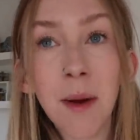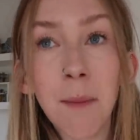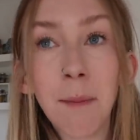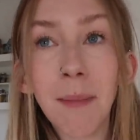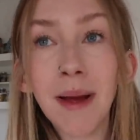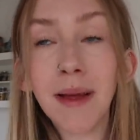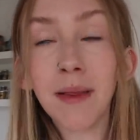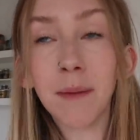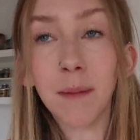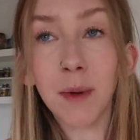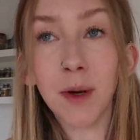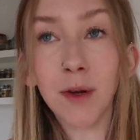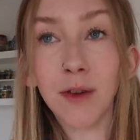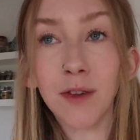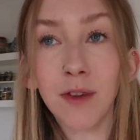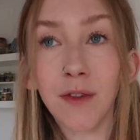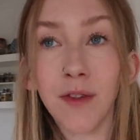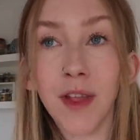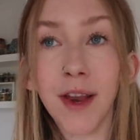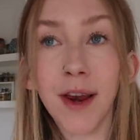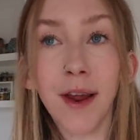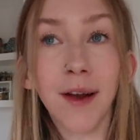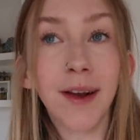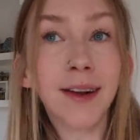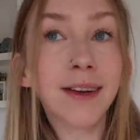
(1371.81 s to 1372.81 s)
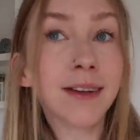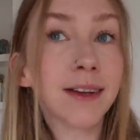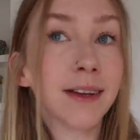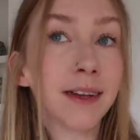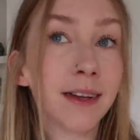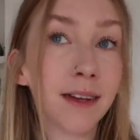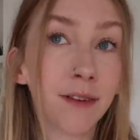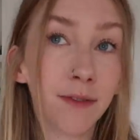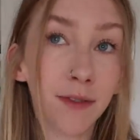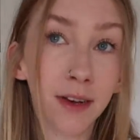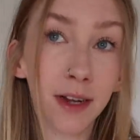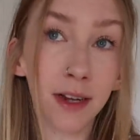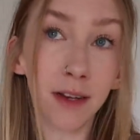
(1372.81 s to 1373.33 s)
Make the most of the light
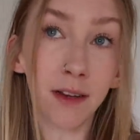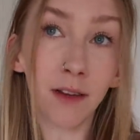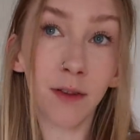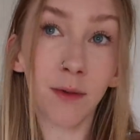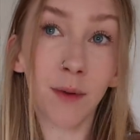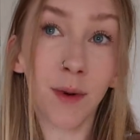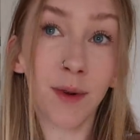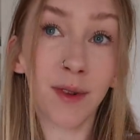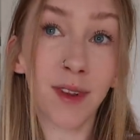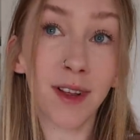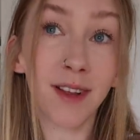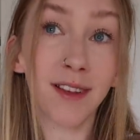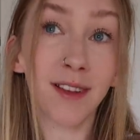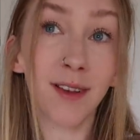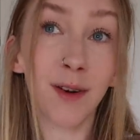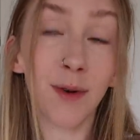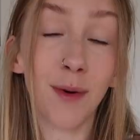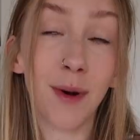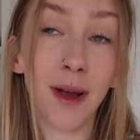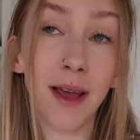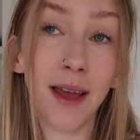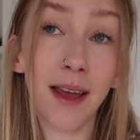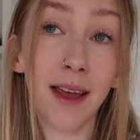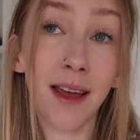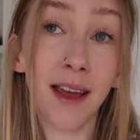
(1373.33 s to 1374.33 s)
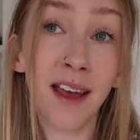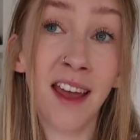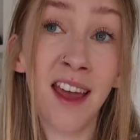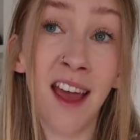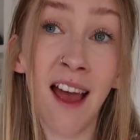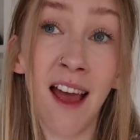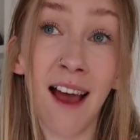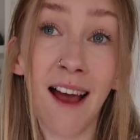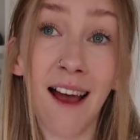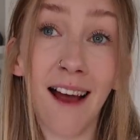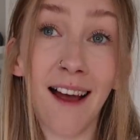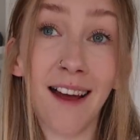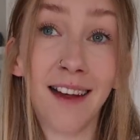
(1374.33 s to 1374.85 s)
evenings whilst they're still here.
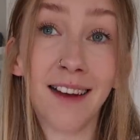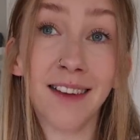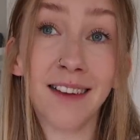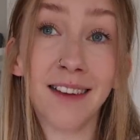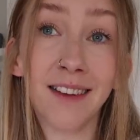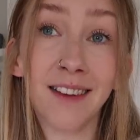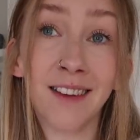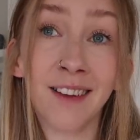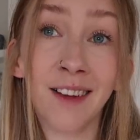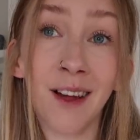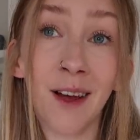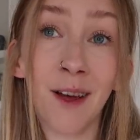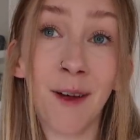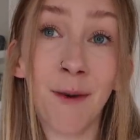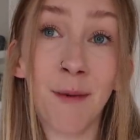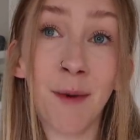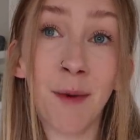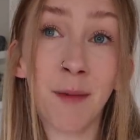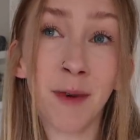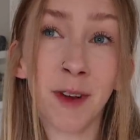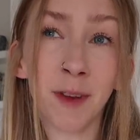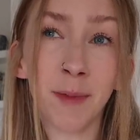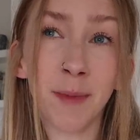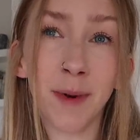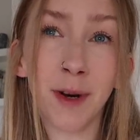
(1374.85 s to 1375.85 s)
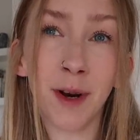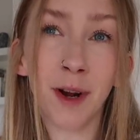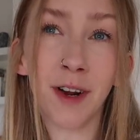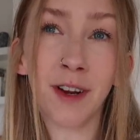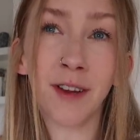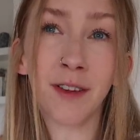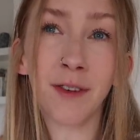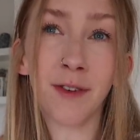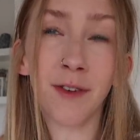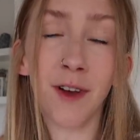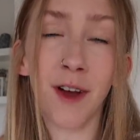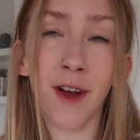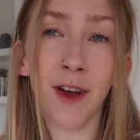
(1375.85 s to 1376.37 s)
And um, it must be
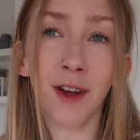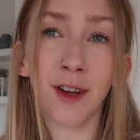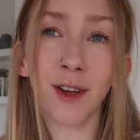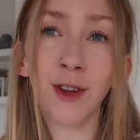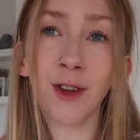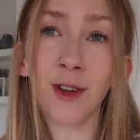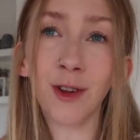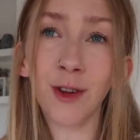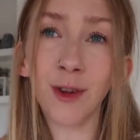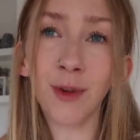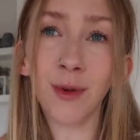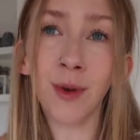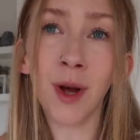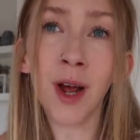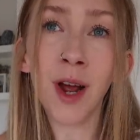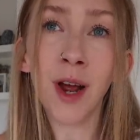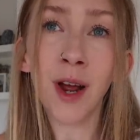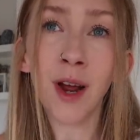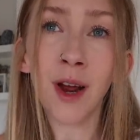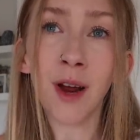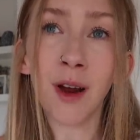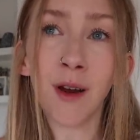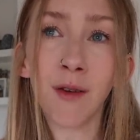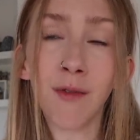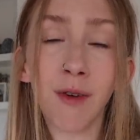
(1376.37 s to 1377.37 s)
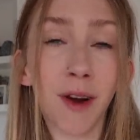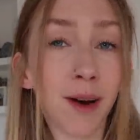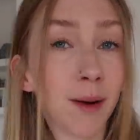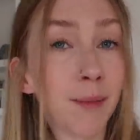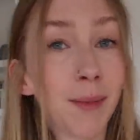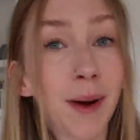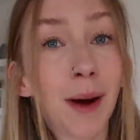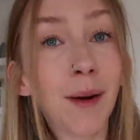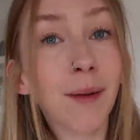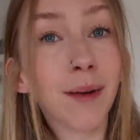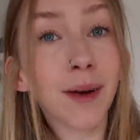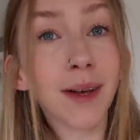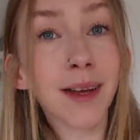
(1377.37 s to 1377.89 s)
nice for her to run
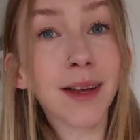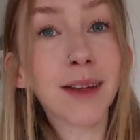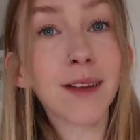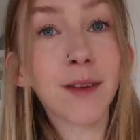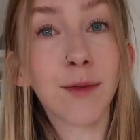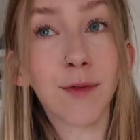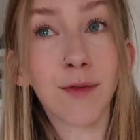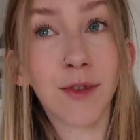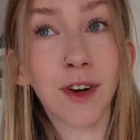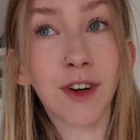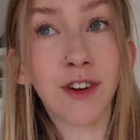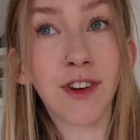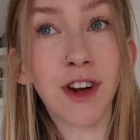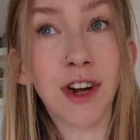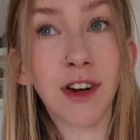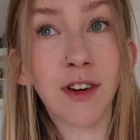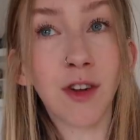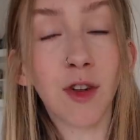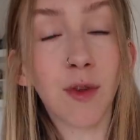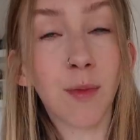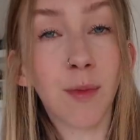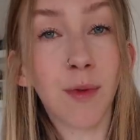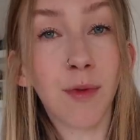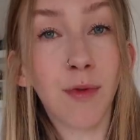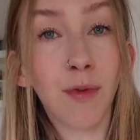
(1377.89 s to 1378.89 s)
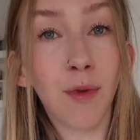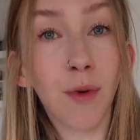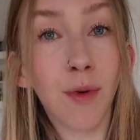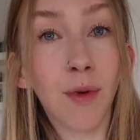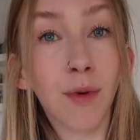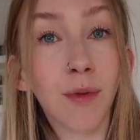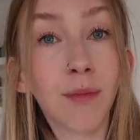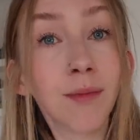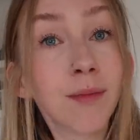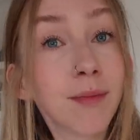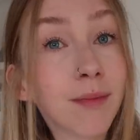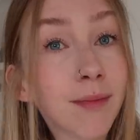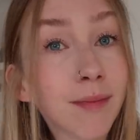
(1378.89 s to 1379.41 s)
about and get some fresh air just before
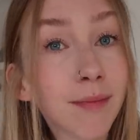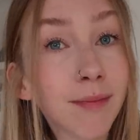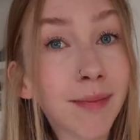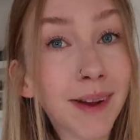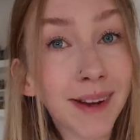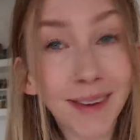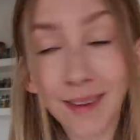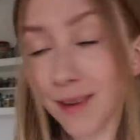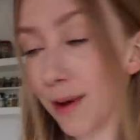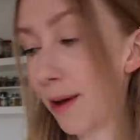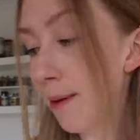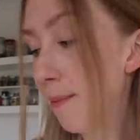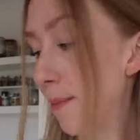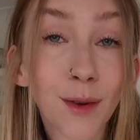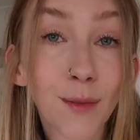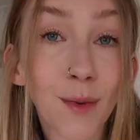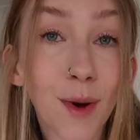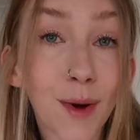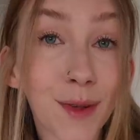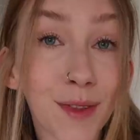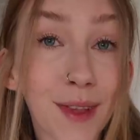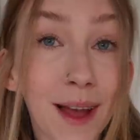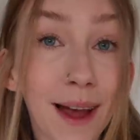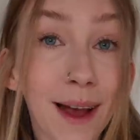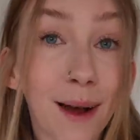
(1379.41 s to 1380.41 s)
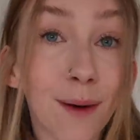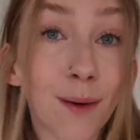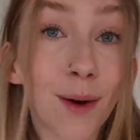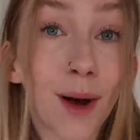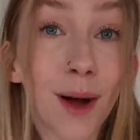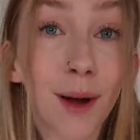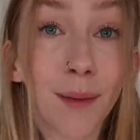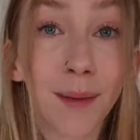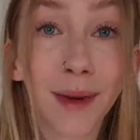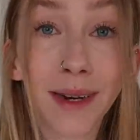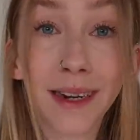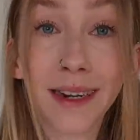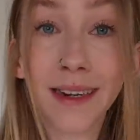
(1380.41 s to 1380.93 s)
bedtime. So whilst that out,
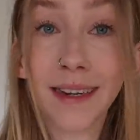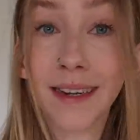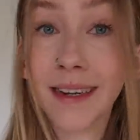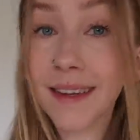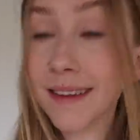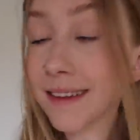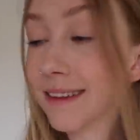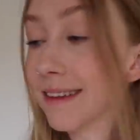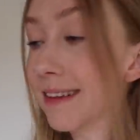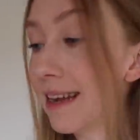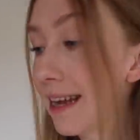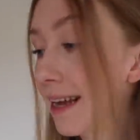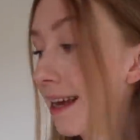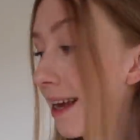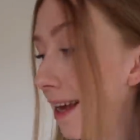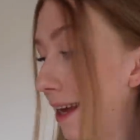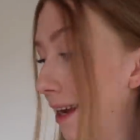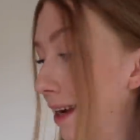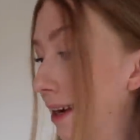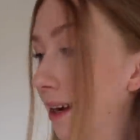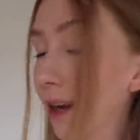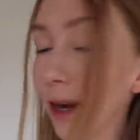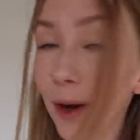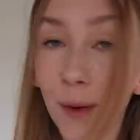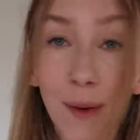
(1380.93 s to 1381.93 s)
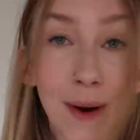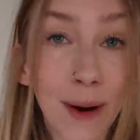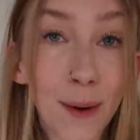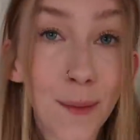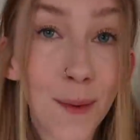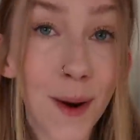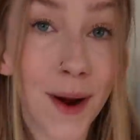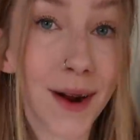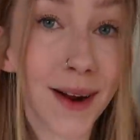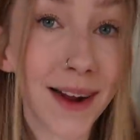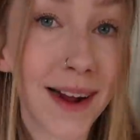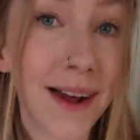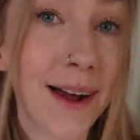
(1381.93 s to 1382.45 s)
I'm gonna sneak in a quick
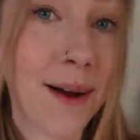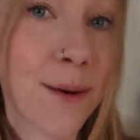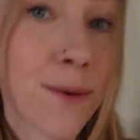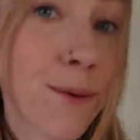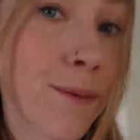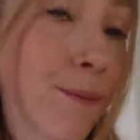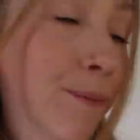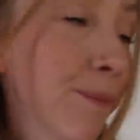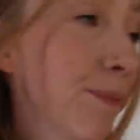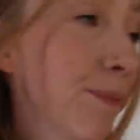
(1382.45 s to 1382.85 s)
workout.